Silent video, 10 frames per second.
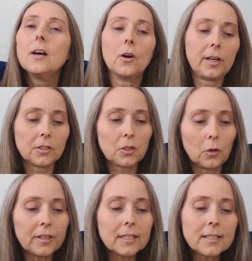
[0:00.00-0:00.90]
Okay,
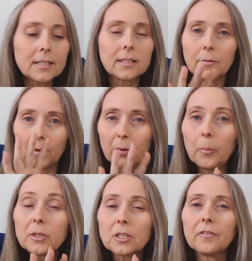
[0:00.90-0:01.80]
so the
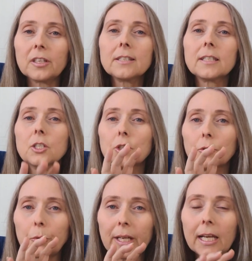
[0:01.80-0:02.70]
purpose of this is to
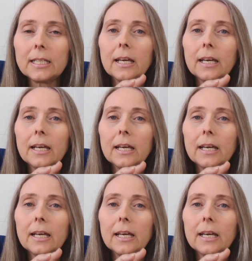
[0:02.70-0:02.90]
create